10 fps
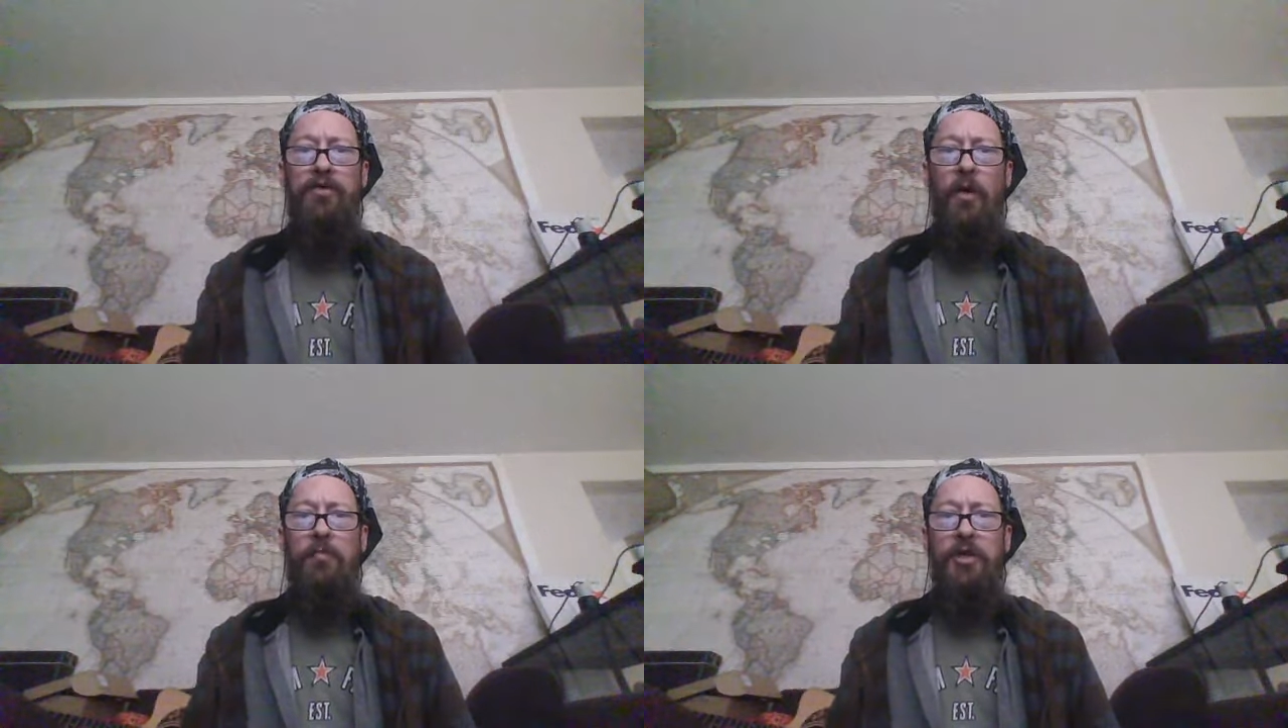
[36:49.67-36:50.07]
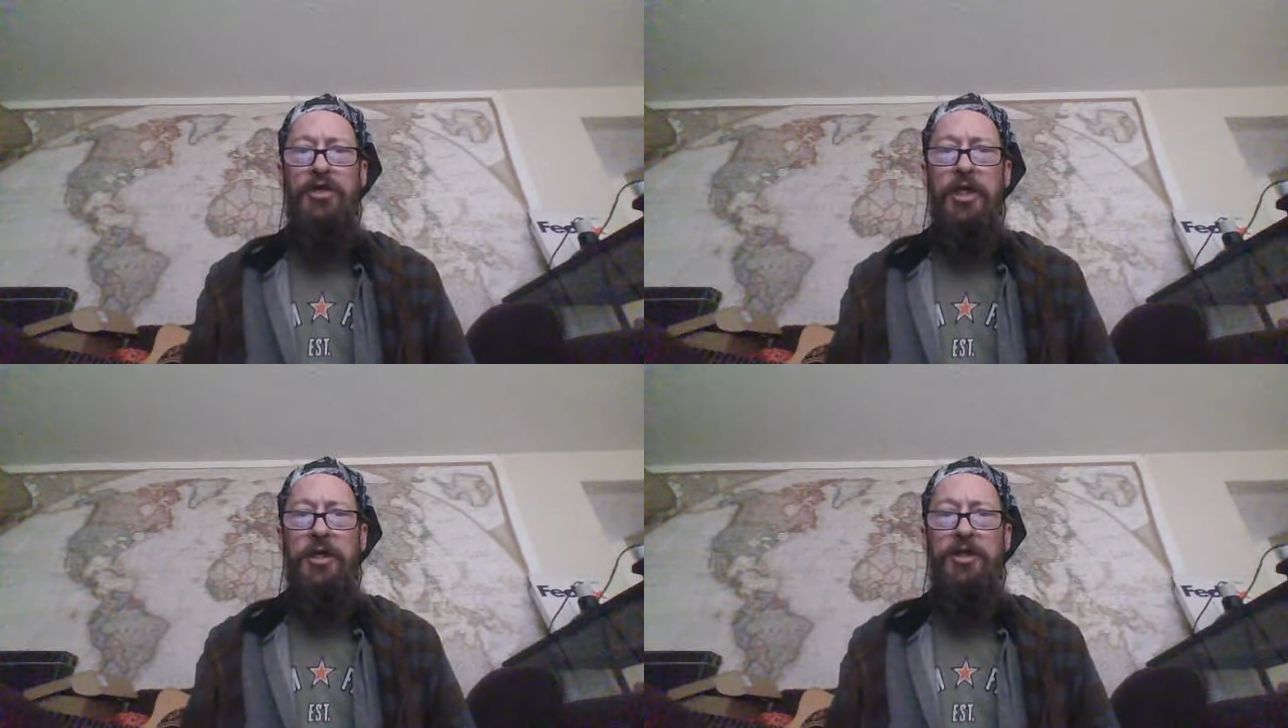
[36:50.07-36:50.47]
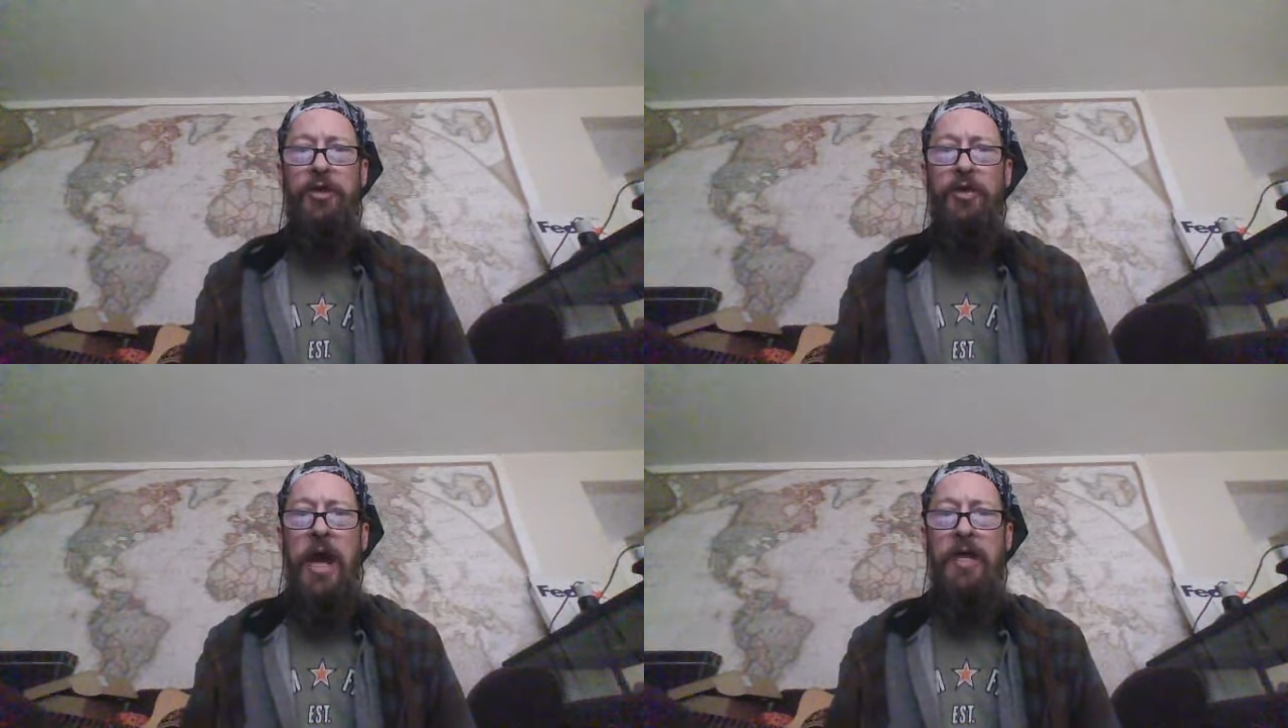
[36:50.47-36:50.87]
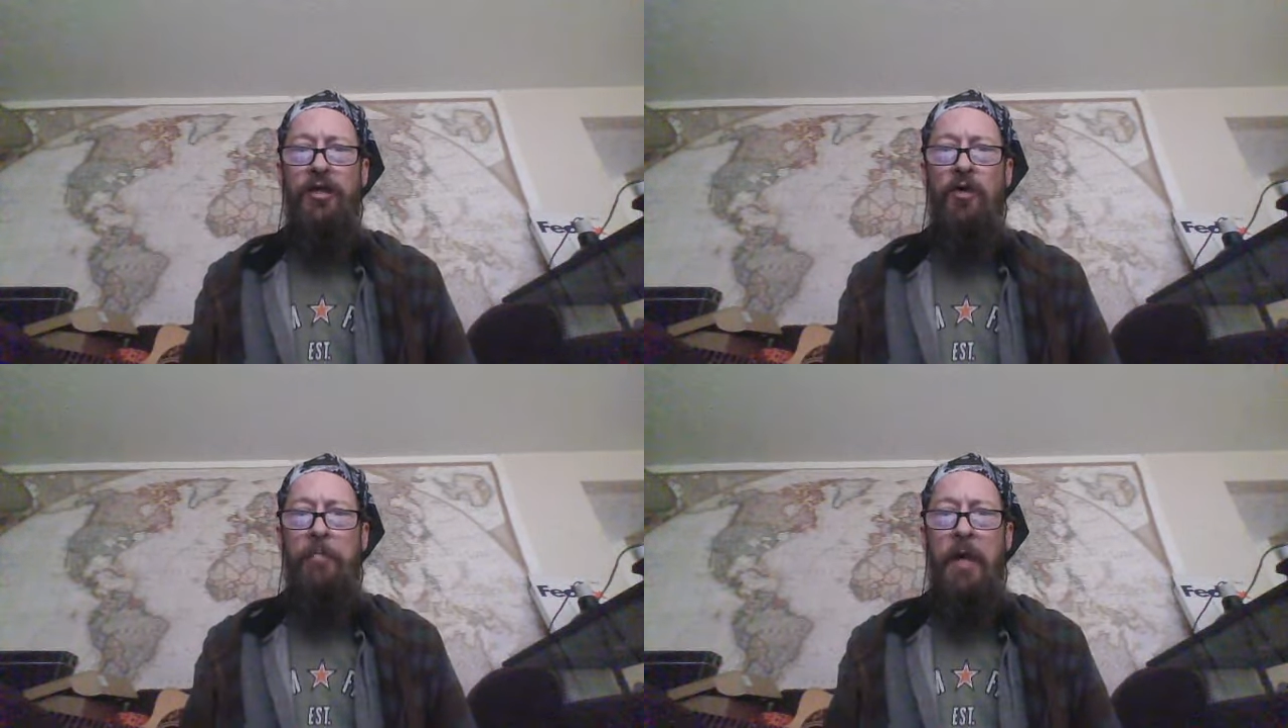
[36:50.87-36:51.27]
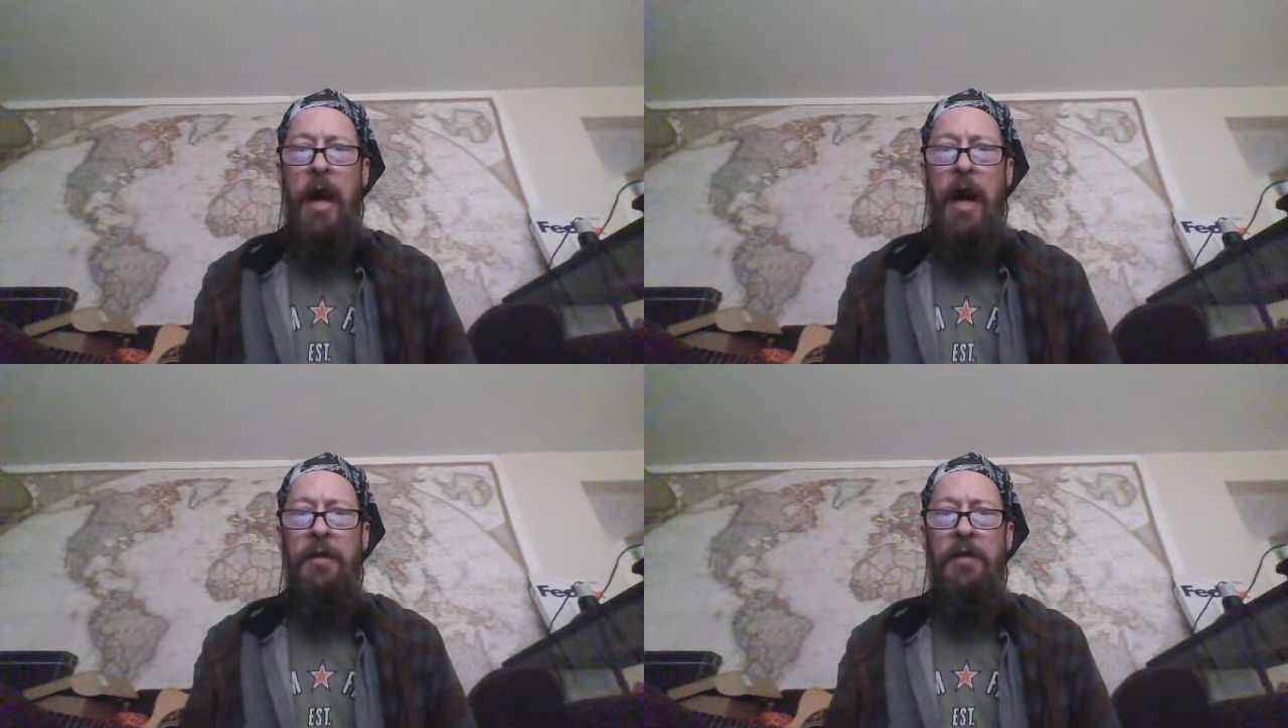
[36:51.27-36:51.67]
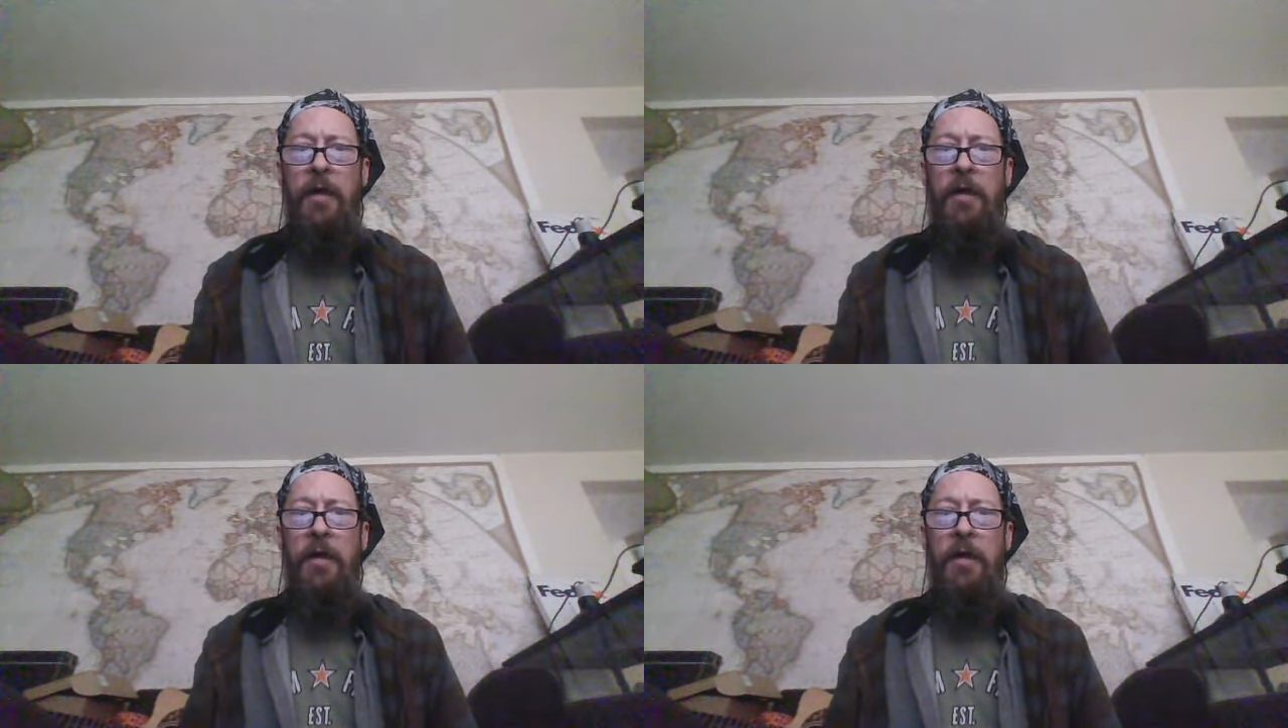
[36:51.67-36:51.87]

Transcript: Your music is creating your path.